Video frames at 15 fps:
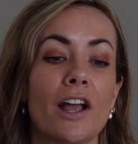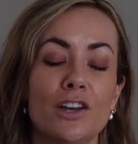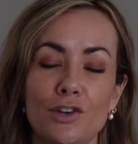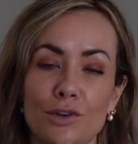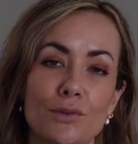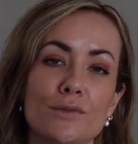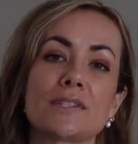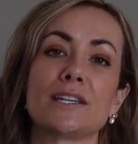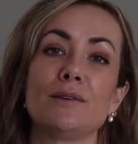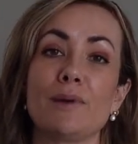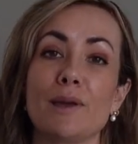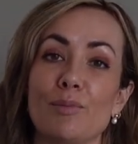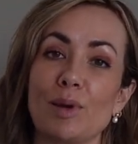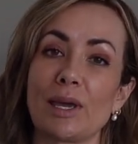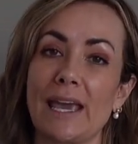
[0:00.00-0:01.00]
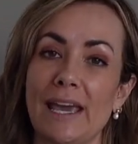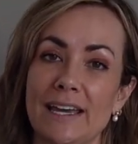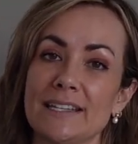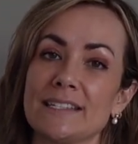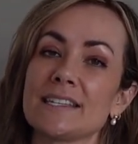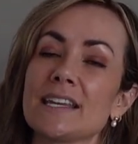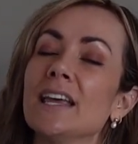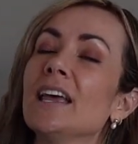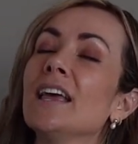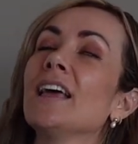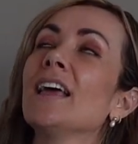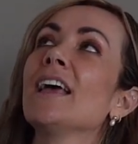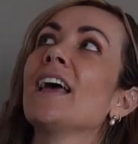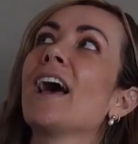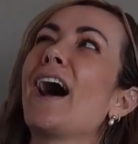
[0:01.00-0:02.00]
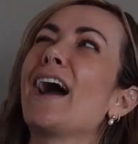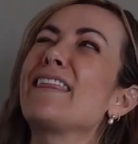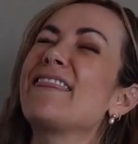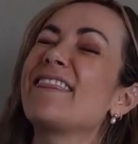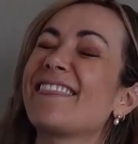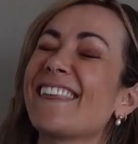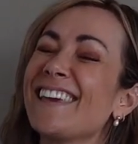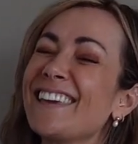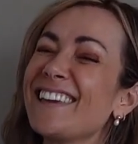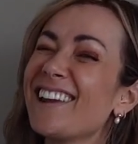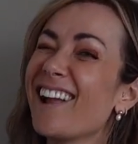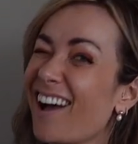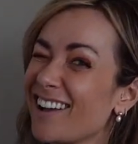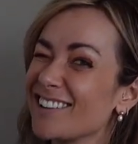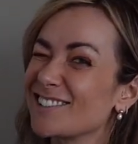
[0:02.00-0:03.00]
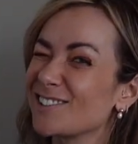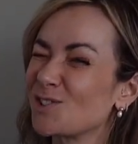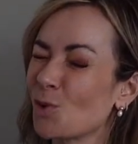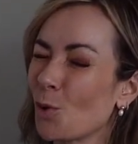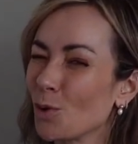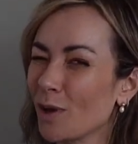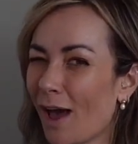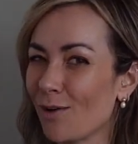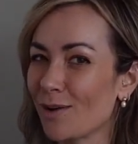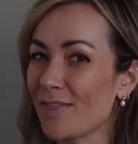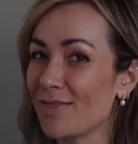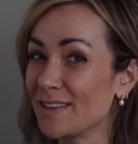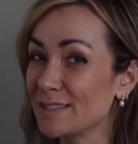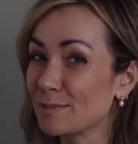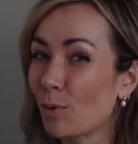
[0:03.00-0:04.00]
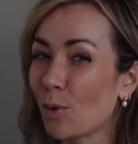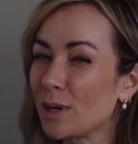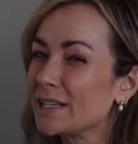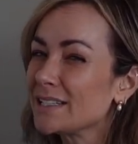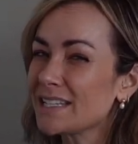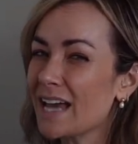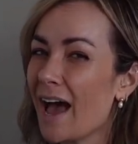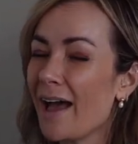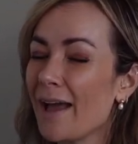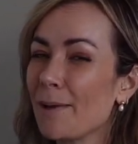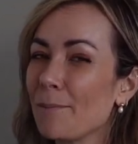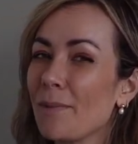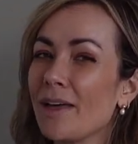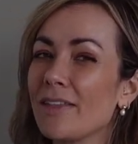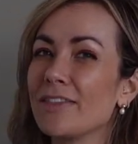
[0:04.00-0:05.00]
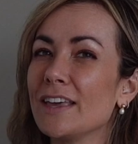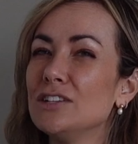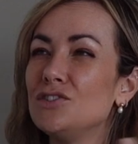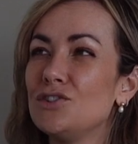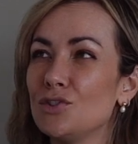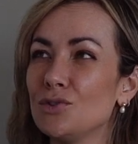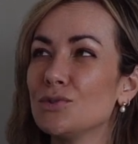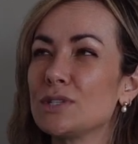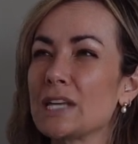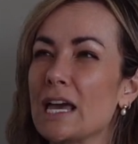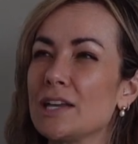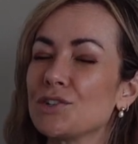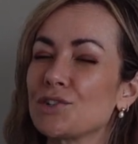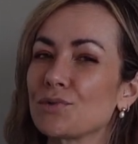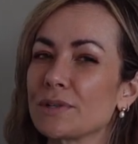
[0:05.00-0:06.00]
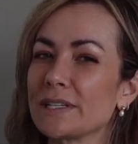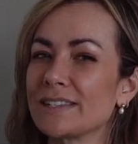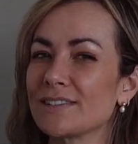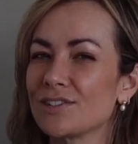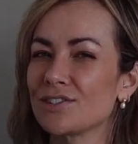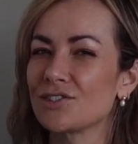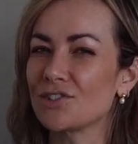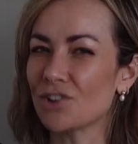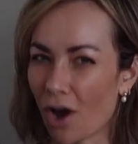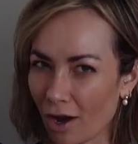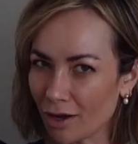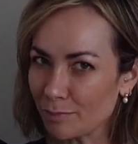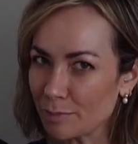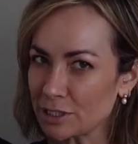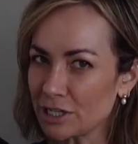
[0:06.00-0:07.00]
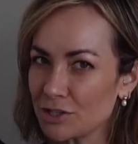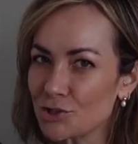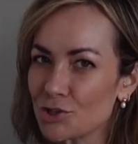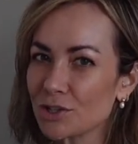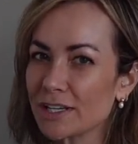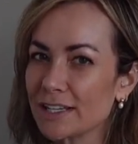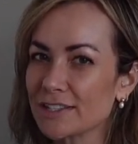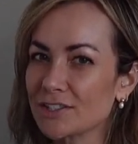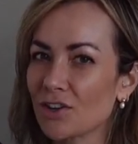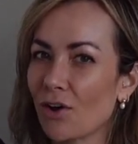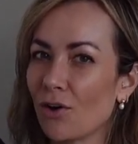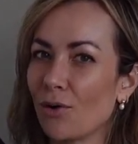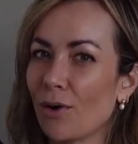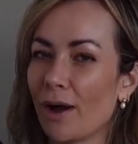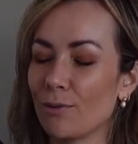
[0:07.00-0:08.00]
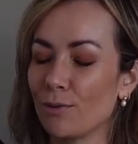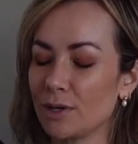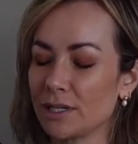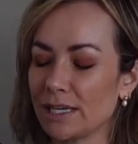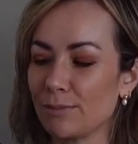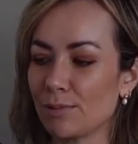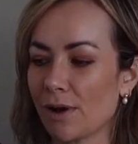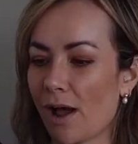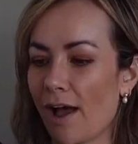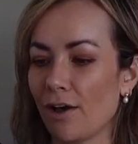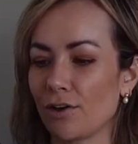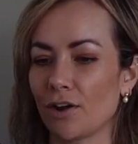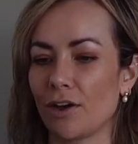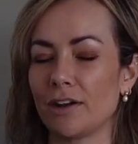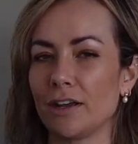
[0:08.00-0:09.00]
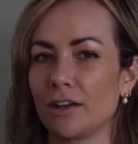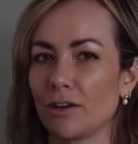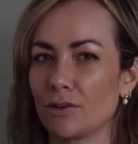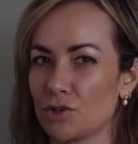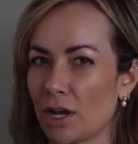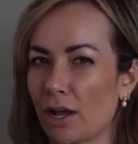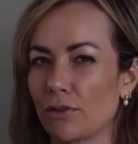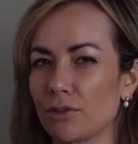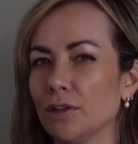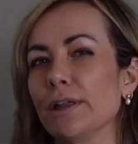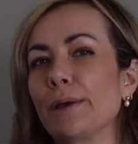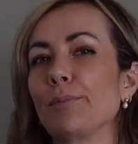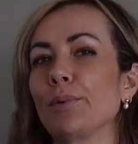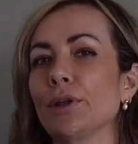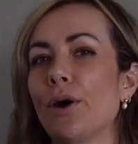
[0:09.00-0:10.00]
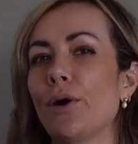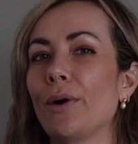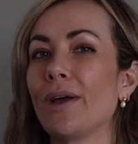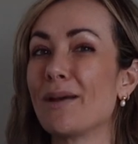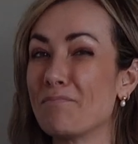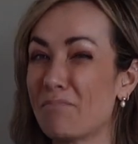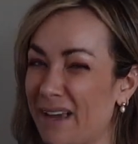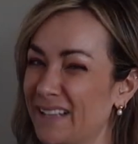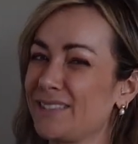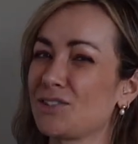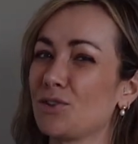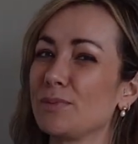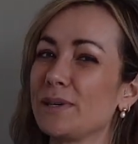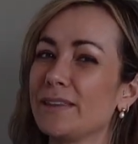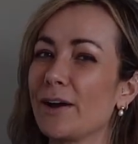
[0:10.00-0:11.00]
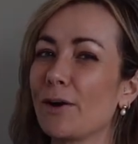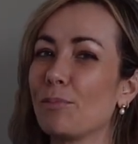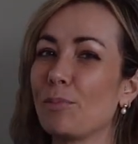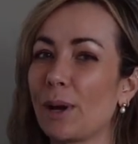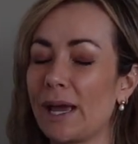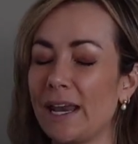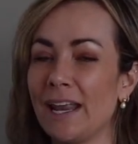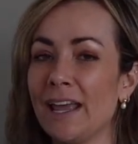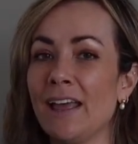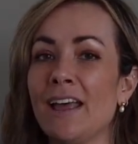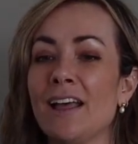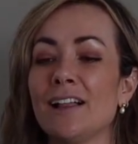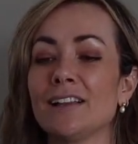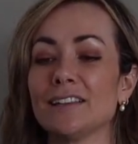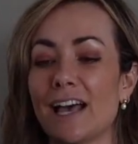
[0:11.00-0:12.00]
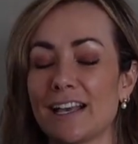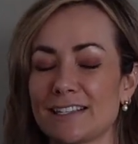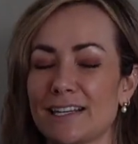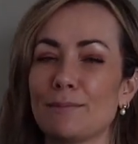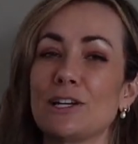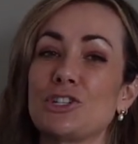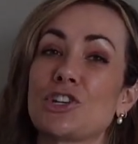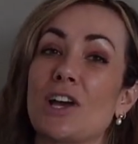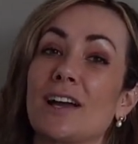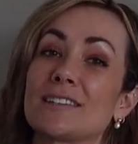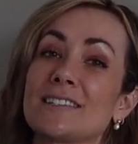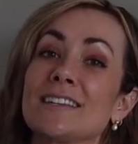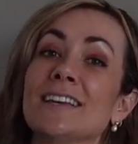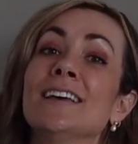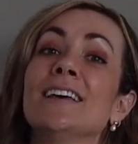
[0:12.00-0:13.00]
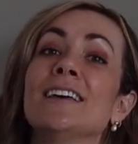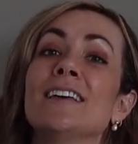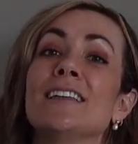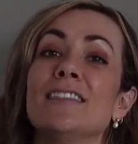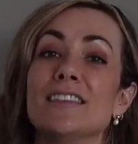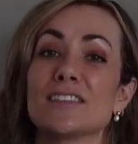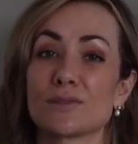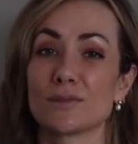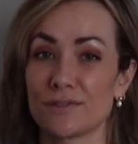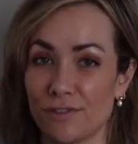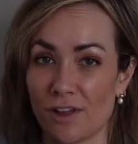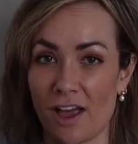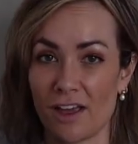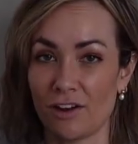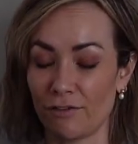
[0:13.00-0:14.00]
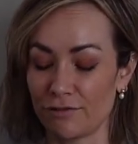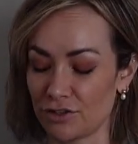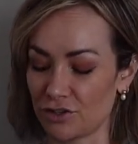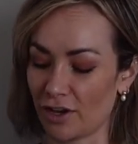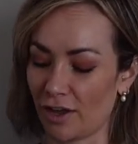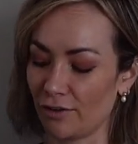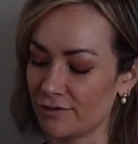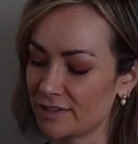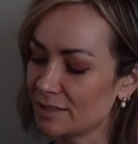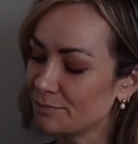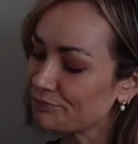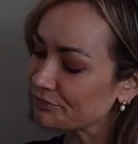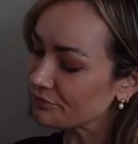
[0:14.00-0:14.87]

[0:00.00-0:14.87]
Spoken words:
I knew it was going to be a big hit. I think it has sold out at this point in time. They do tend to restock potentially, so I would keep an eye out on it. Go check out the link below. It might still be there, but last time I checked, this was flying off the shelves.